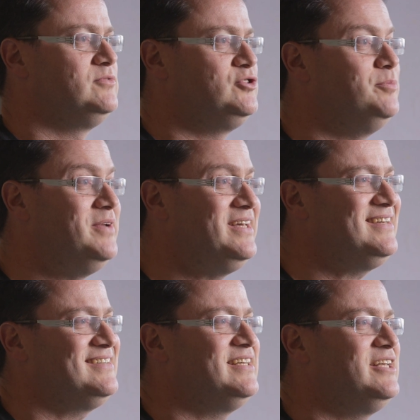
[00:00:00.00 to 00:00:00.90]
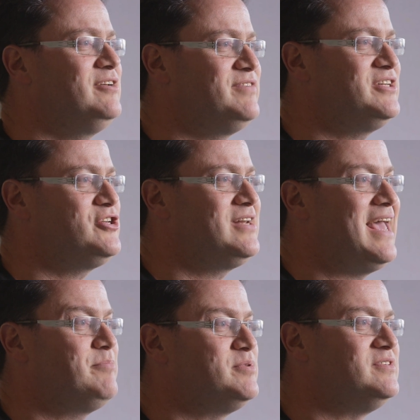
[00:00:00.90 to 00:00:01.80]
To me, innovation
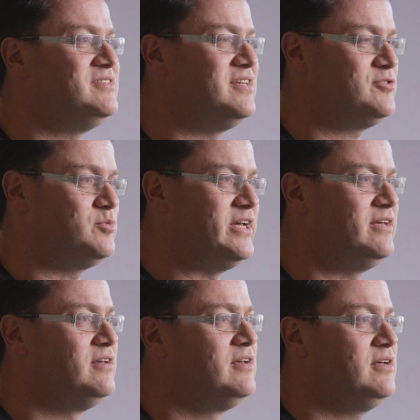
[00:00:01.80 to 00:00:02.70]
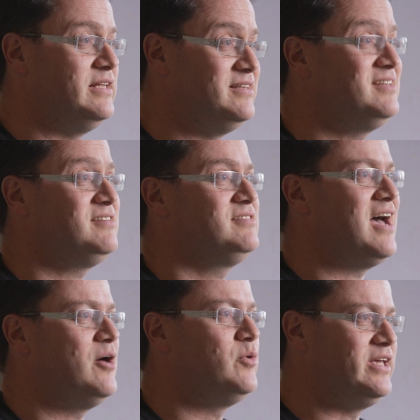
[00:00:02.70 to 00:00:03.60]
happens this way, and this is
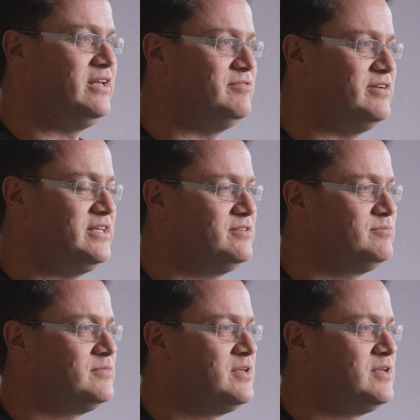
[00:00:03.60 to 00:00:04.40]
how we innovate.